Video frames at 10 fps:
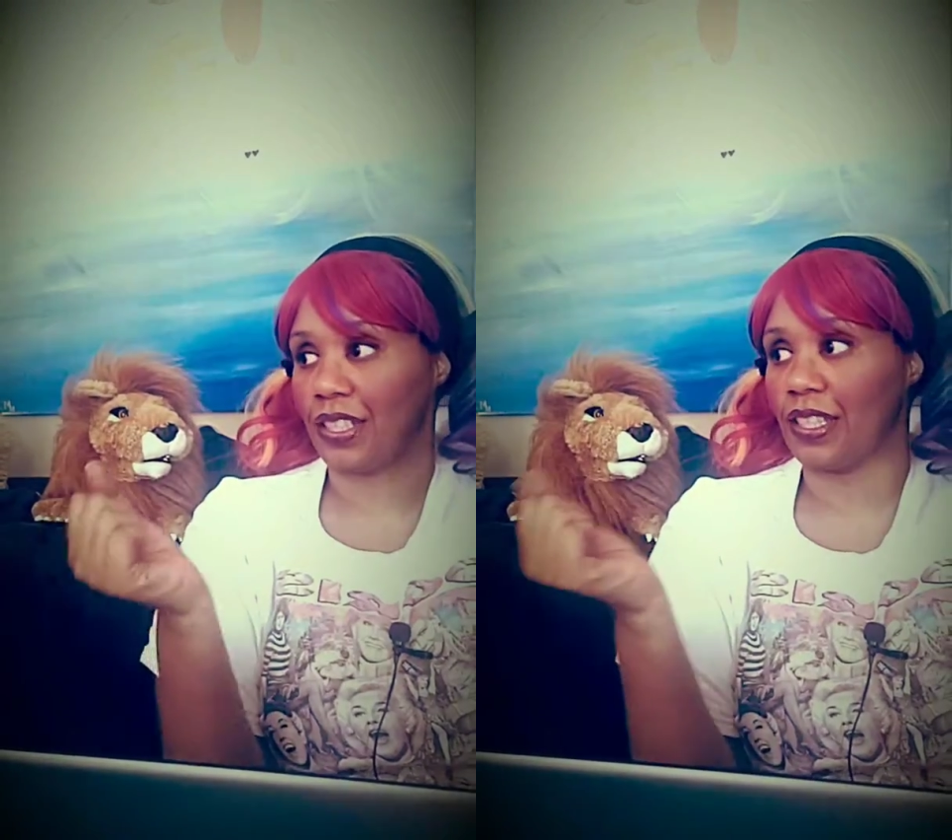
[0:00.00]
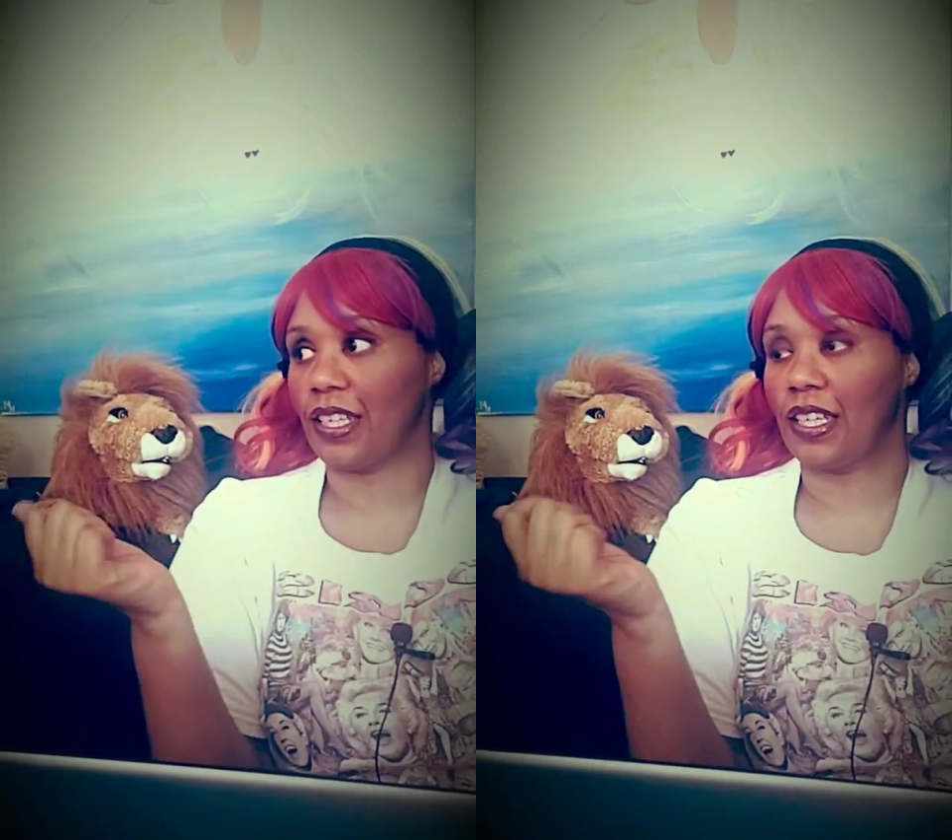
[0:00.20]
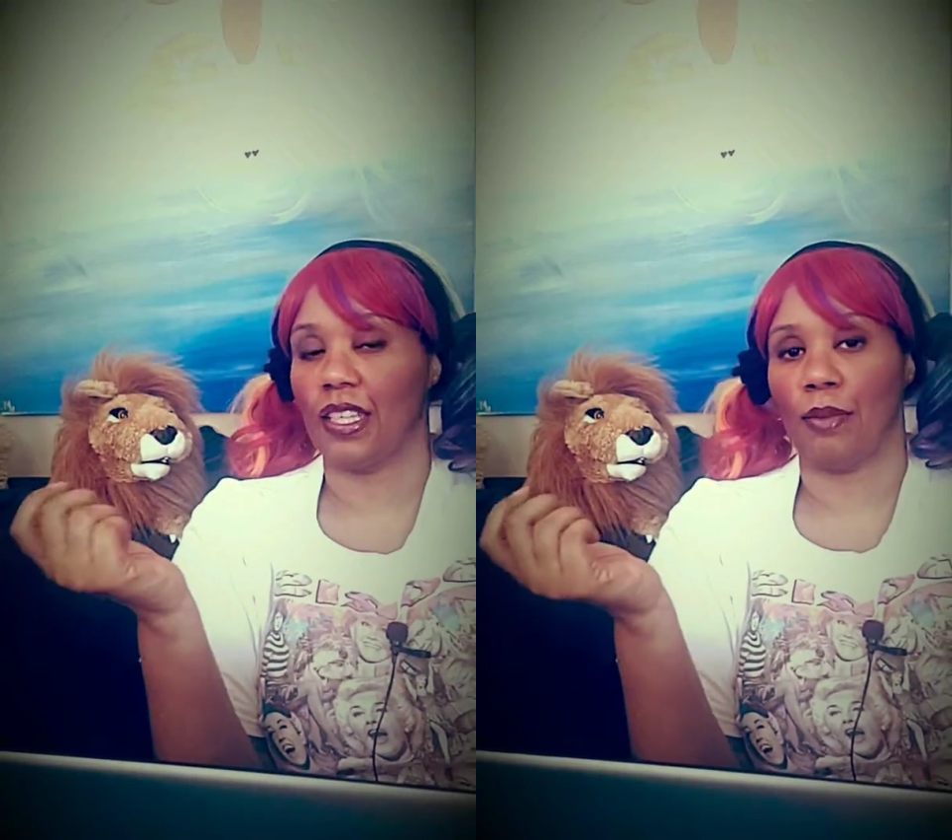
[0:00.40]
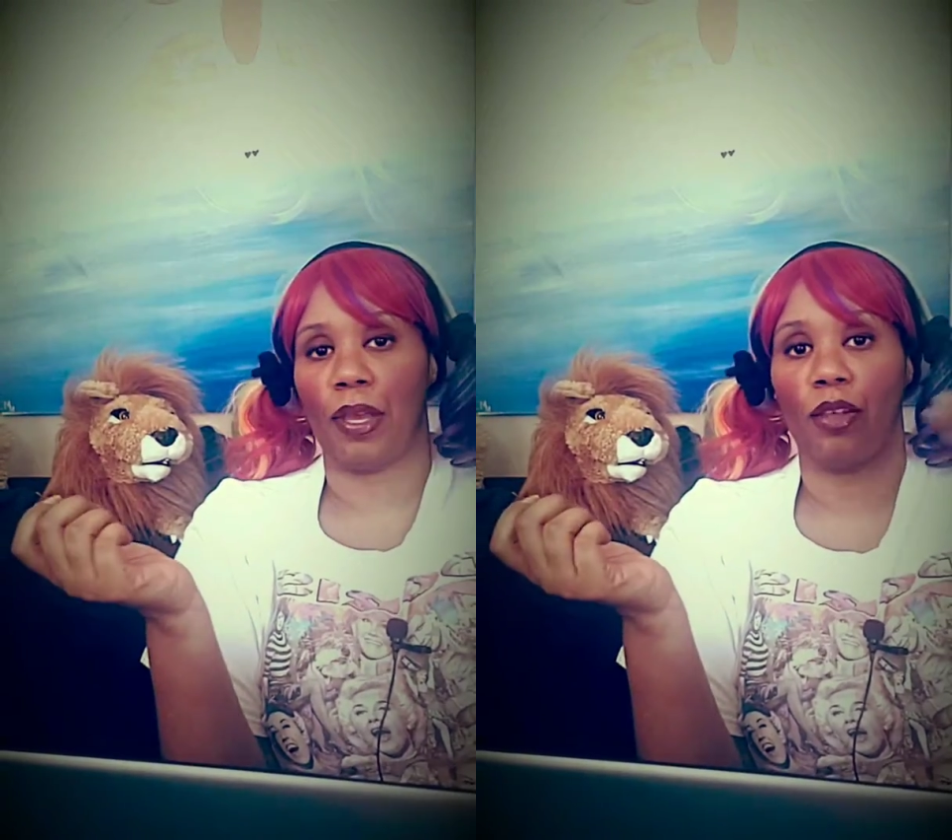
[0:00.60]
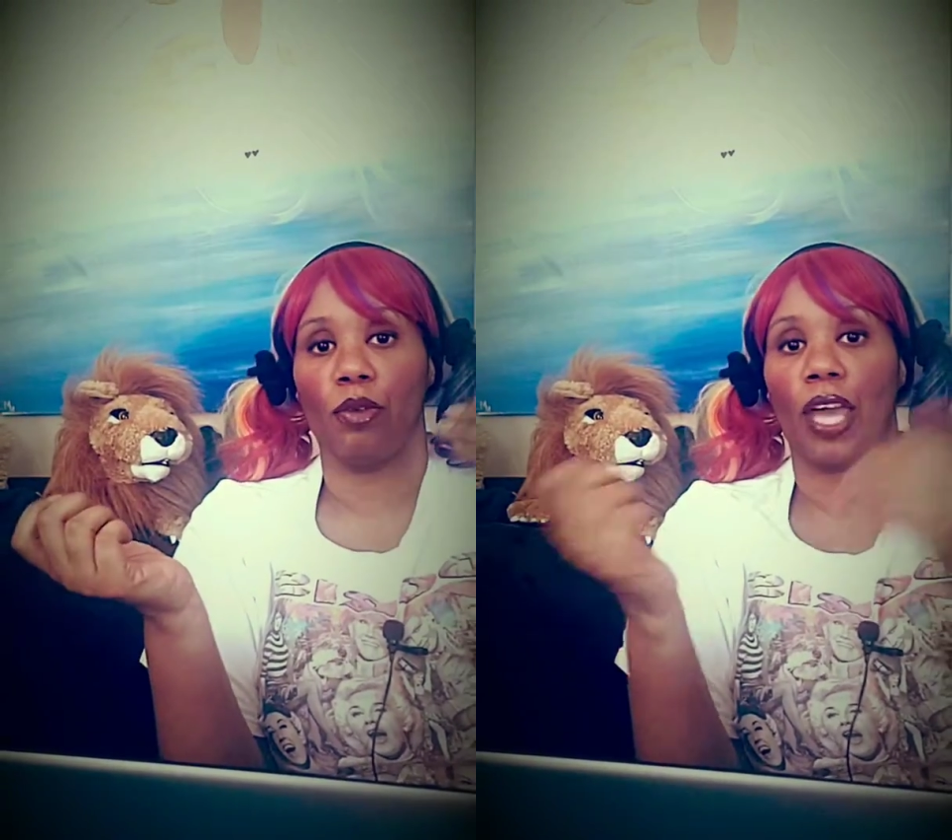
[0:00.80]
thing and
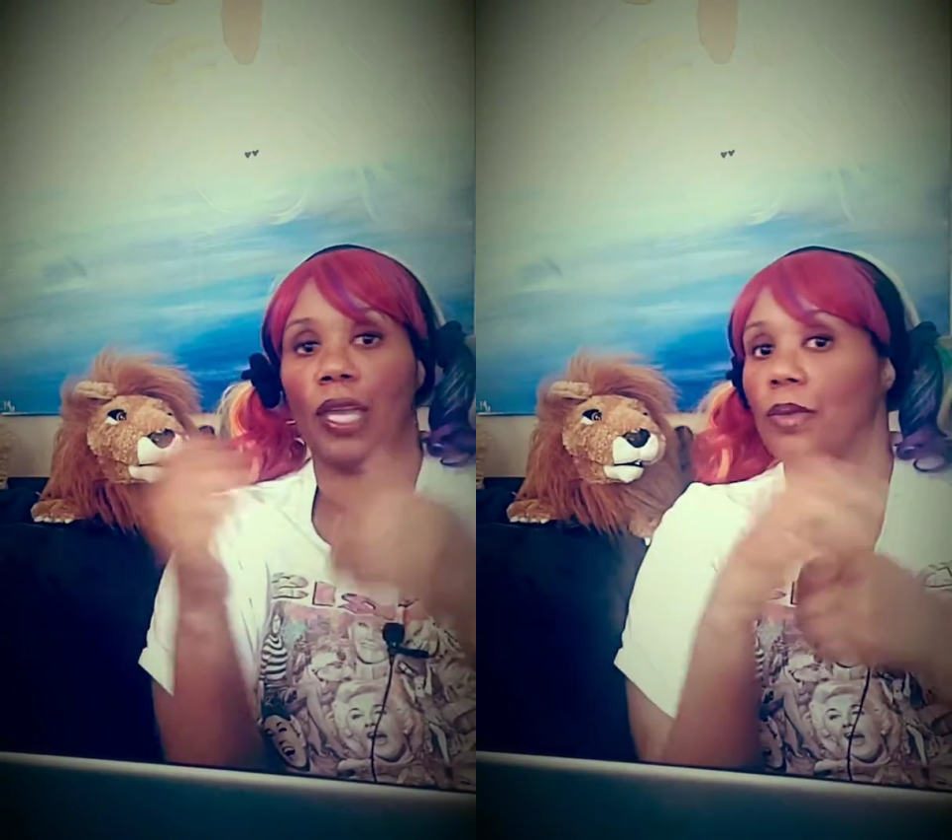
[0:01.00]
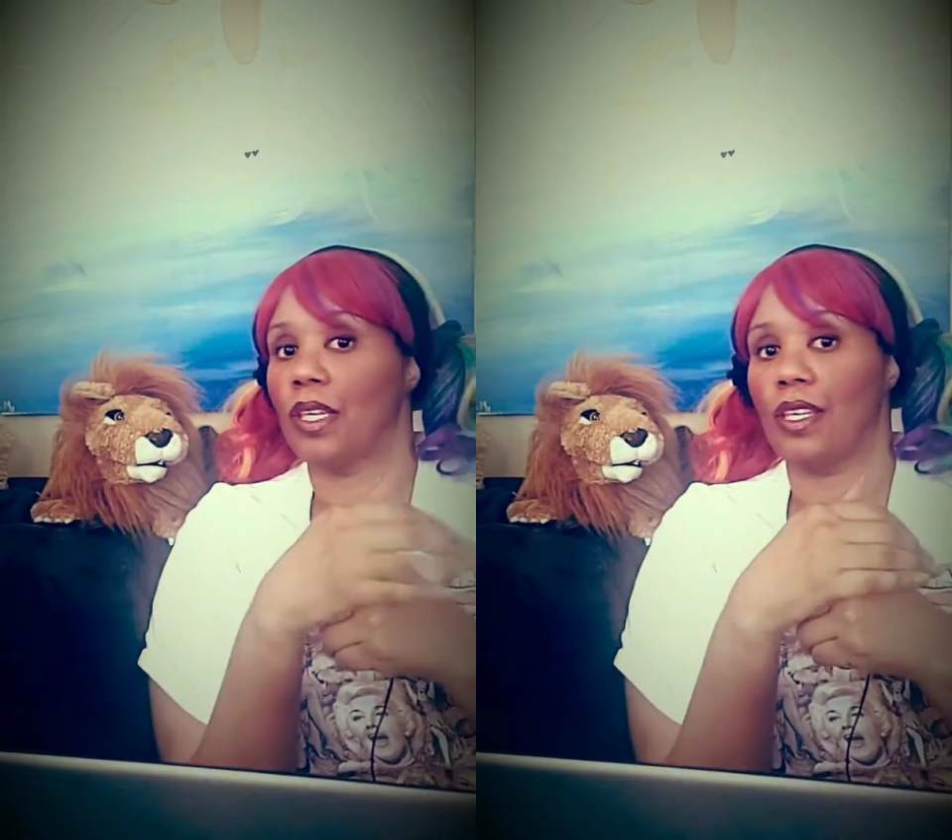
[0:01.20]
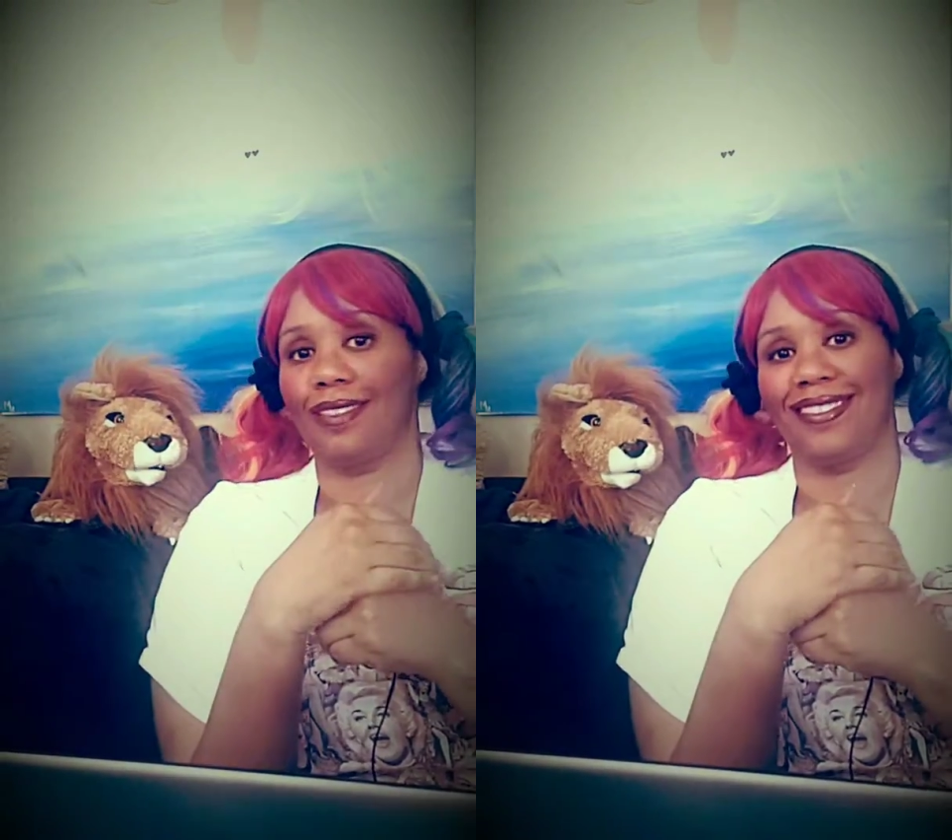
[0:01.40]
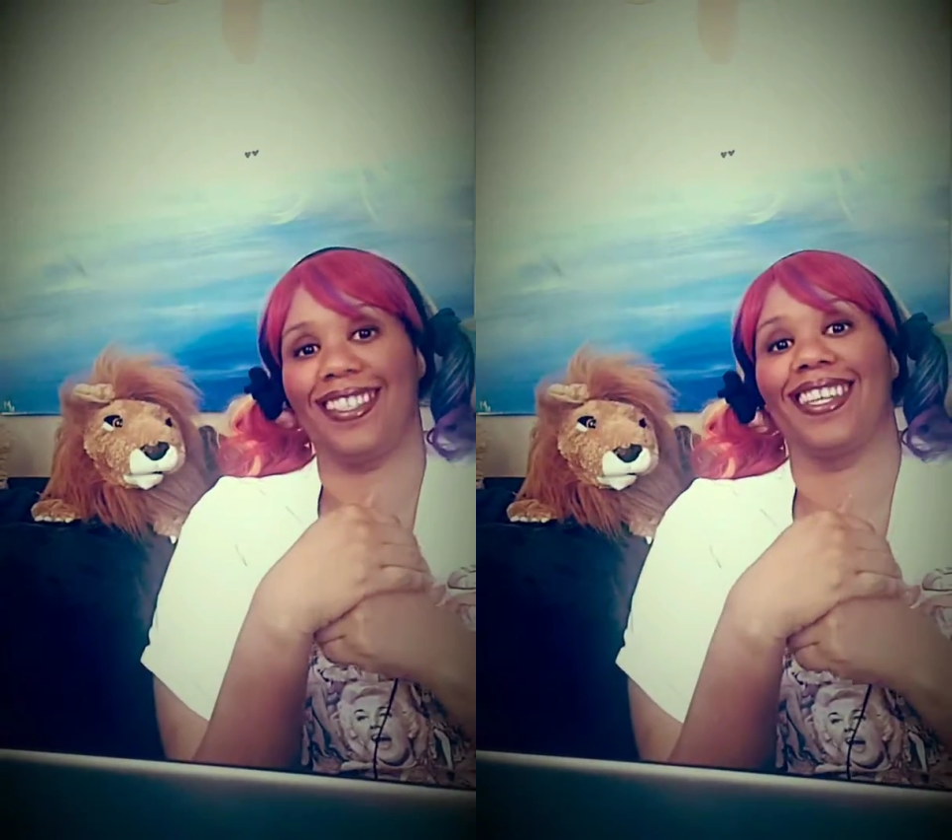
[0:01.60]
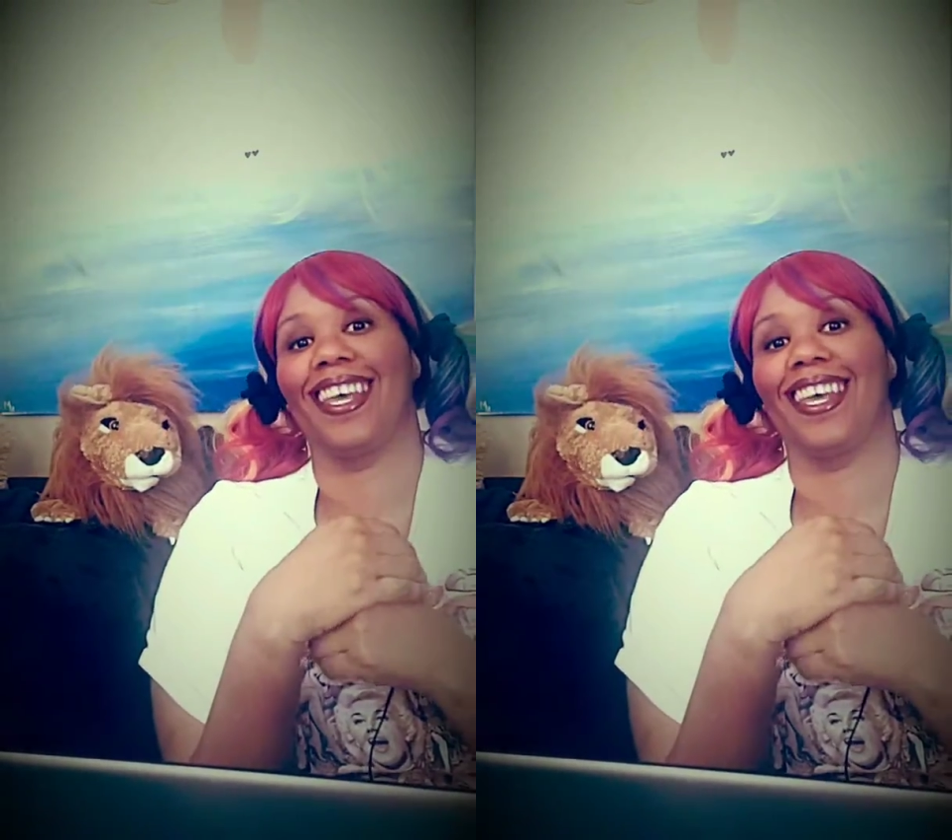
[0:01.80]
mail came in it.